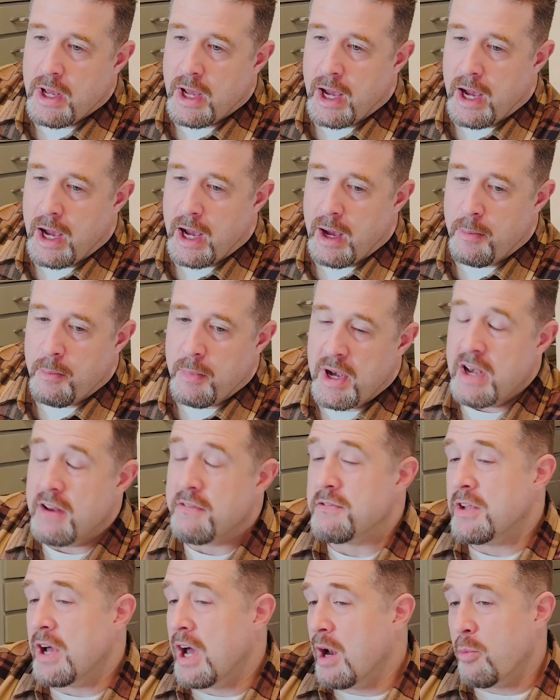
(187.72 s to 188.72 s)
And
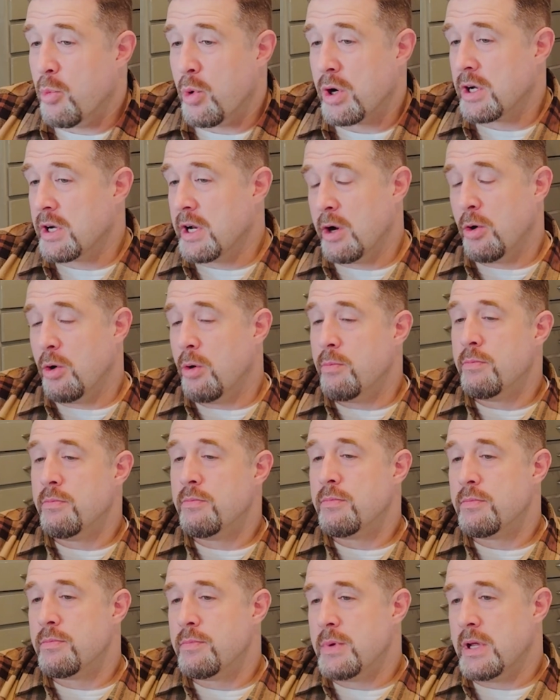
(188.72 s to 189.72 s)
if not, I'm working at home,
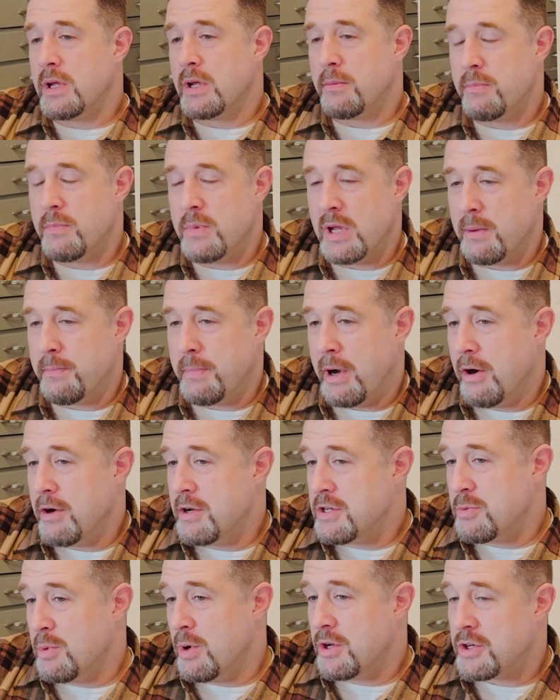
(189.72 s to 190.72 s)
being a parent
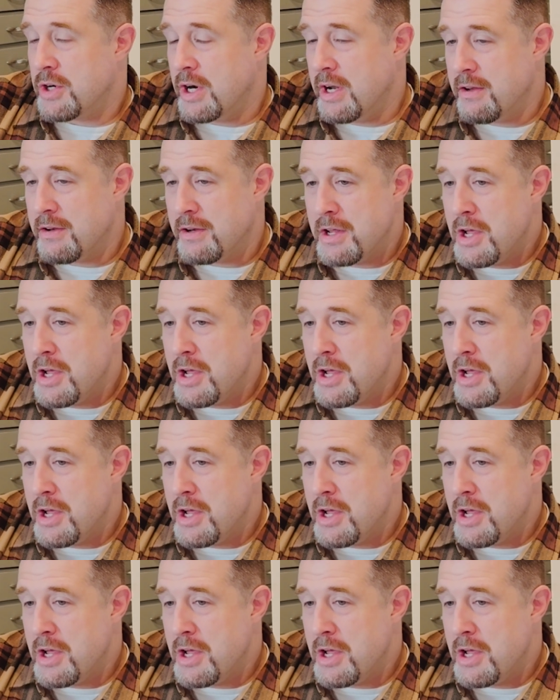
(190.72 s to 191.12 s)
as well, trying to